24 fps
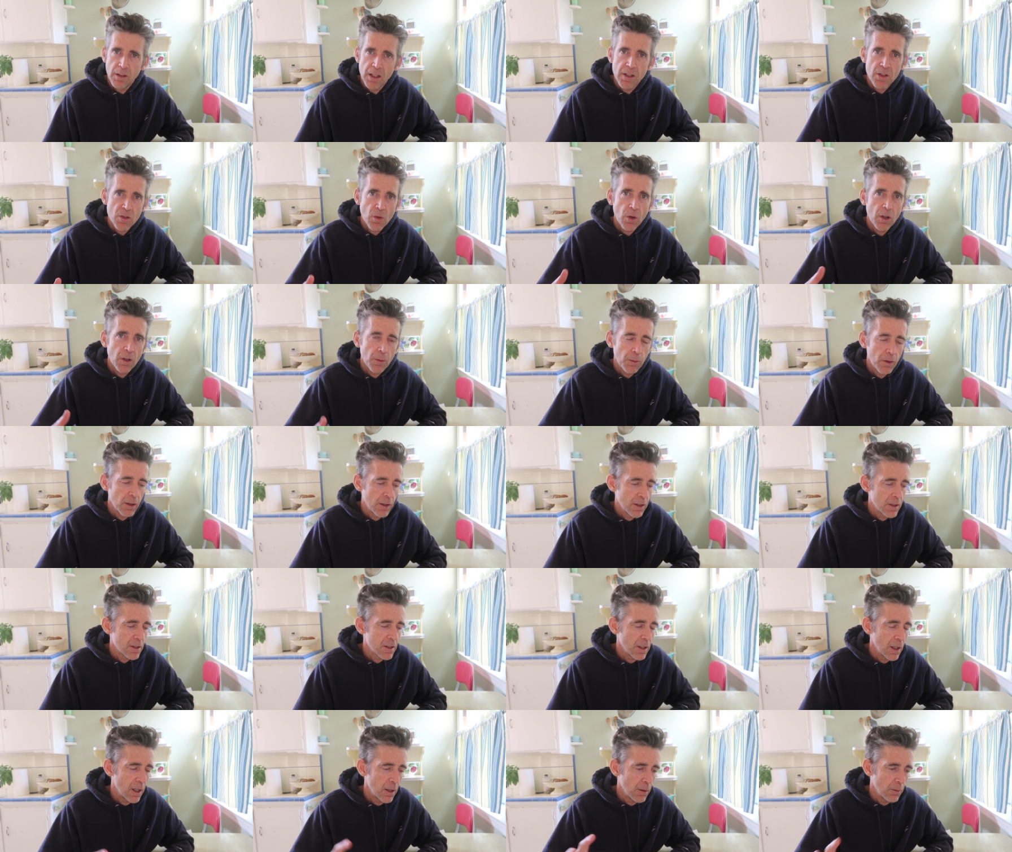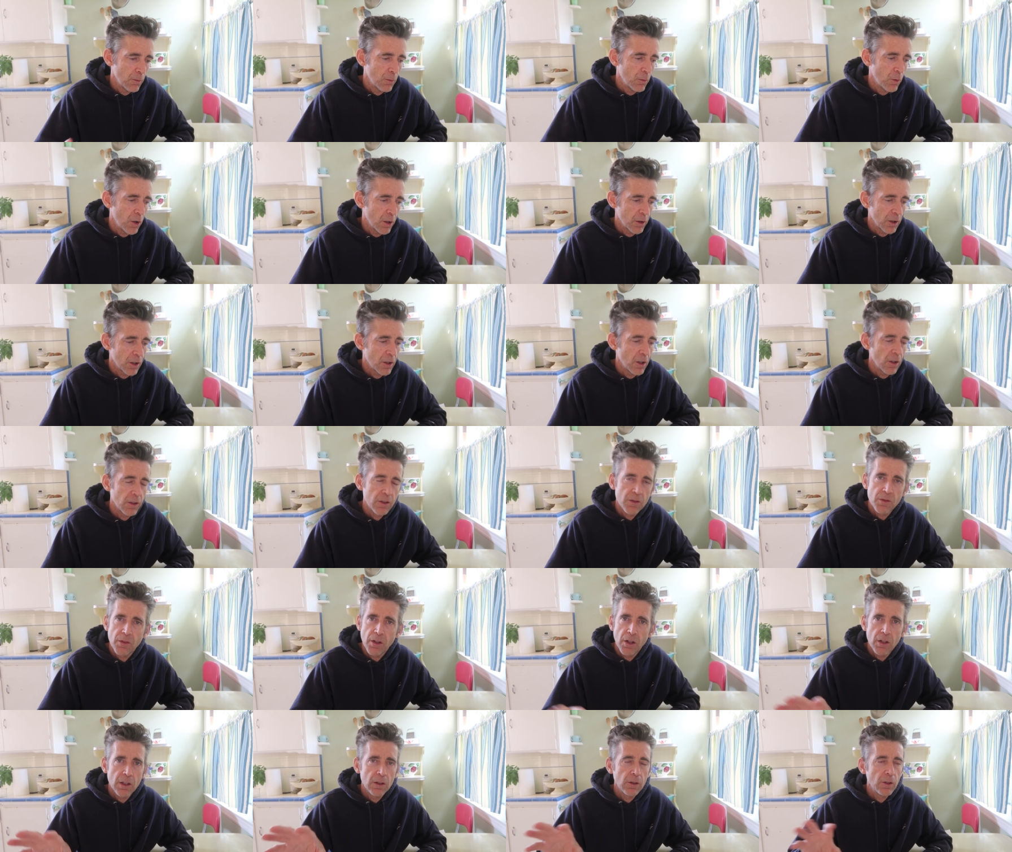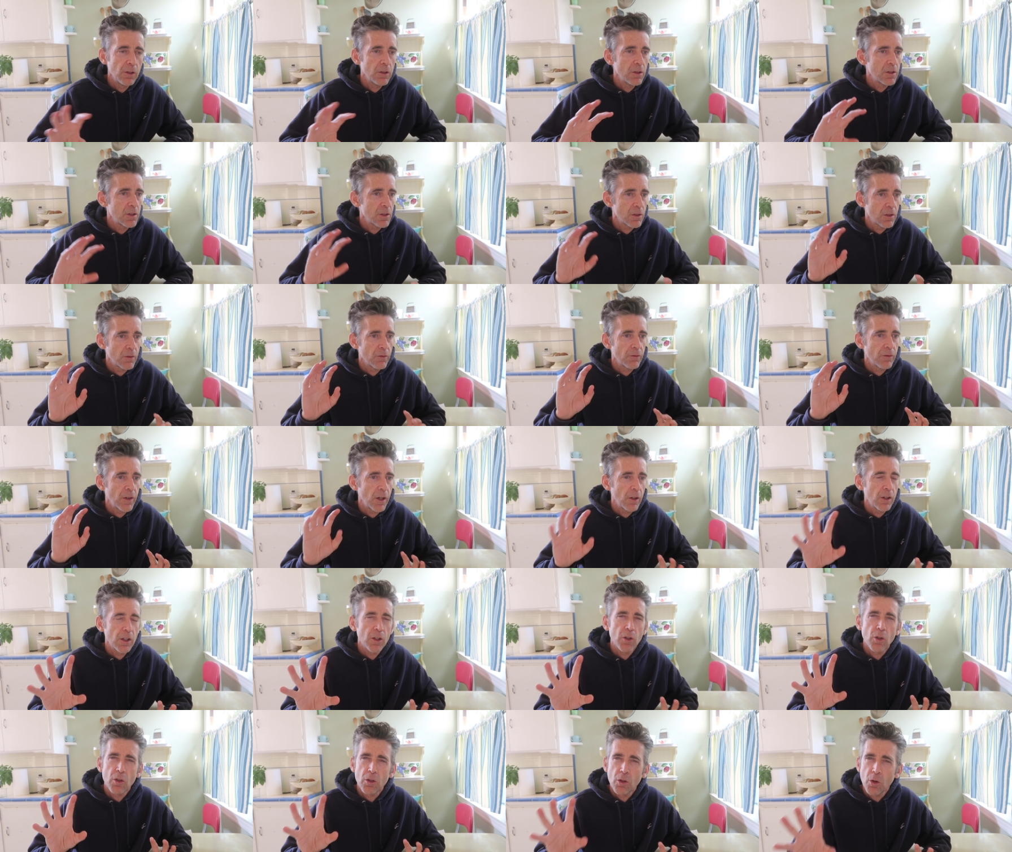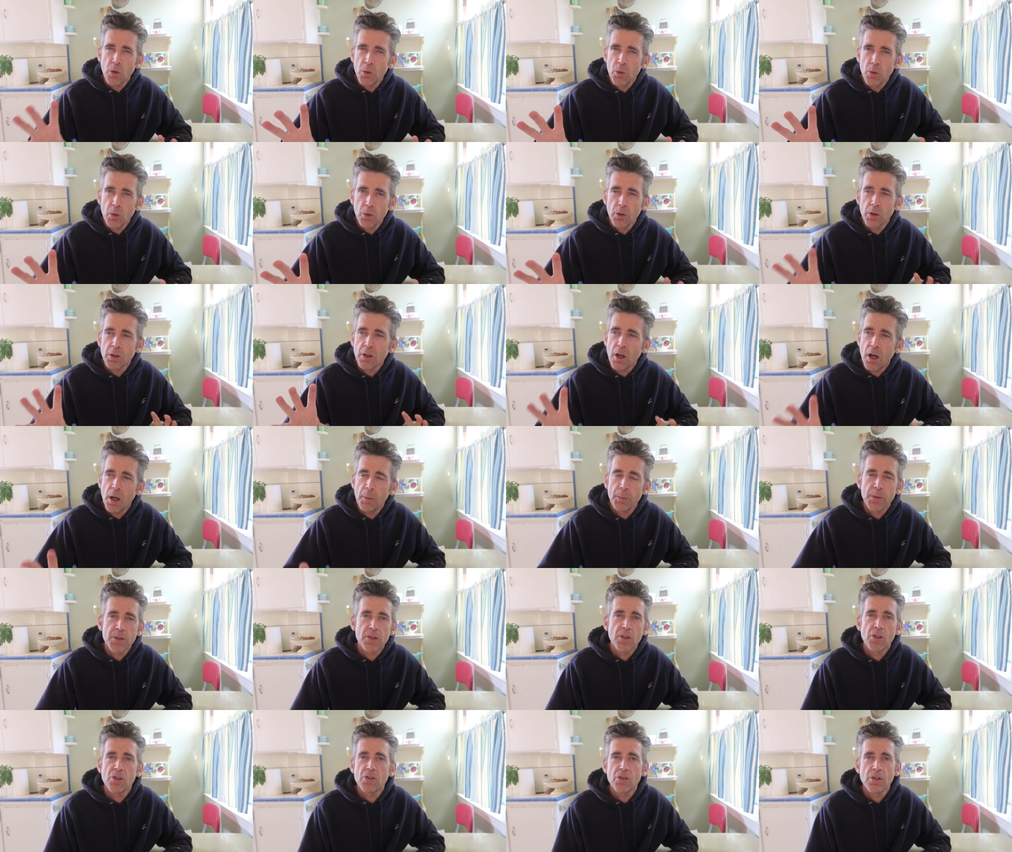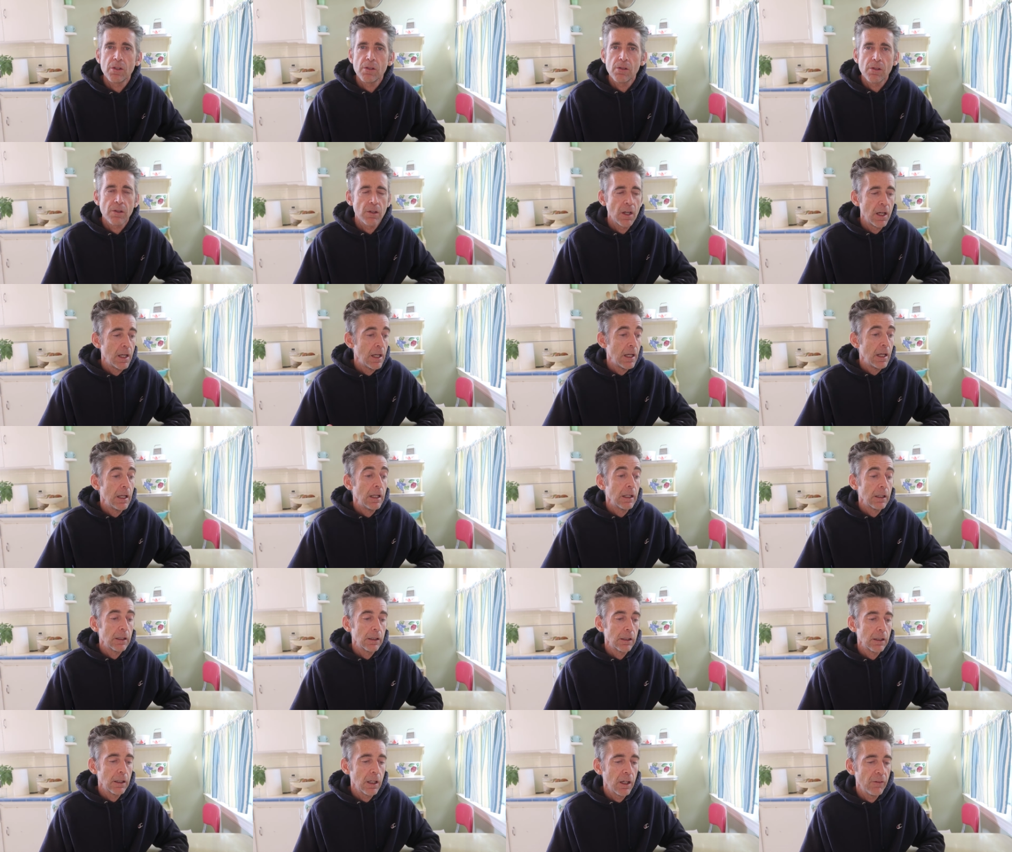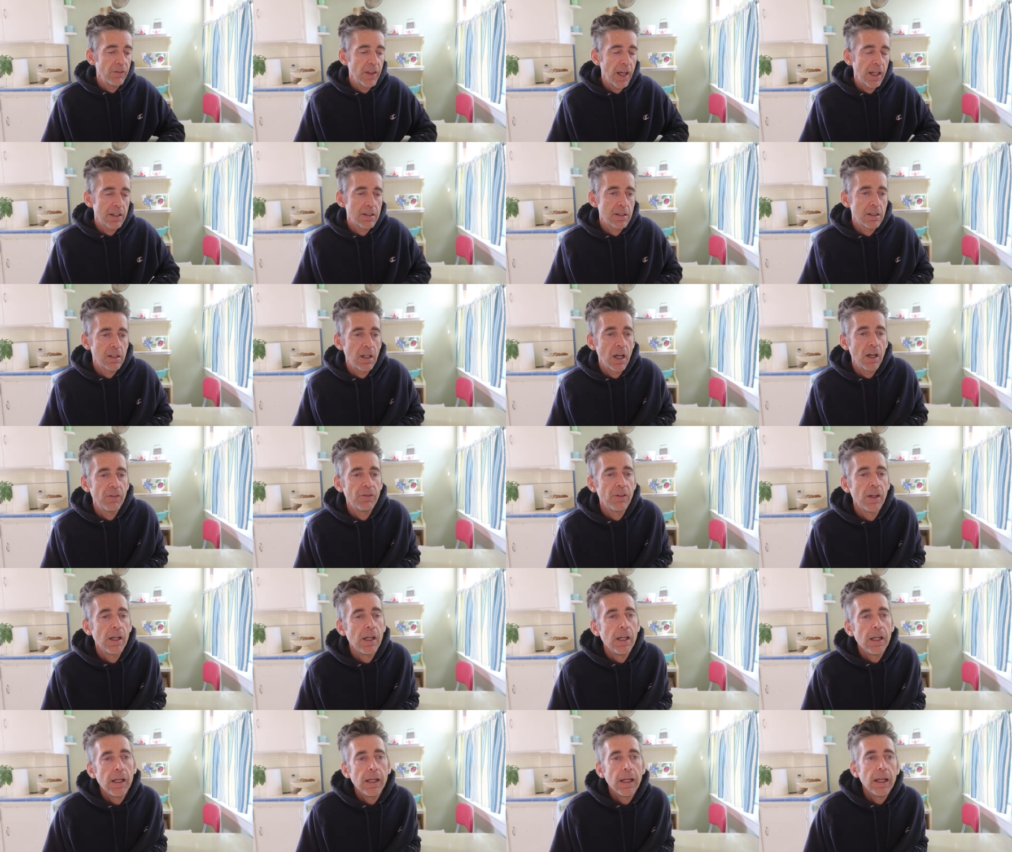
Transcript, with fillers: His oil, his uh, watercolors, very loose, very cool compositions. Love that stuff.